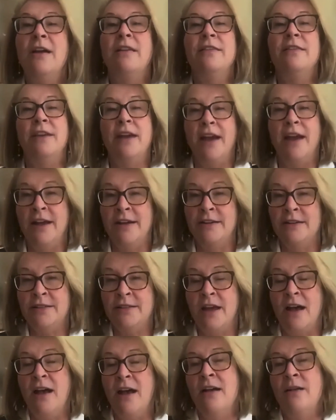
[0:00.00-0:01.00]
As
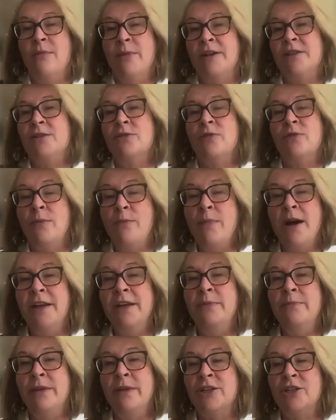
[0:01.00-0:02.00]

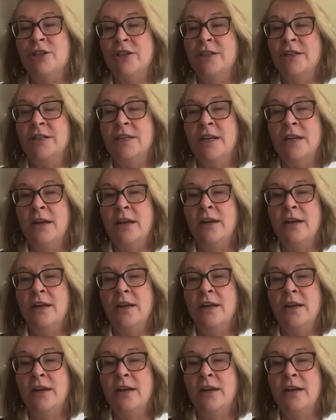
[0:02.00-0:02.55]
Ambassadorrahmani mentioned,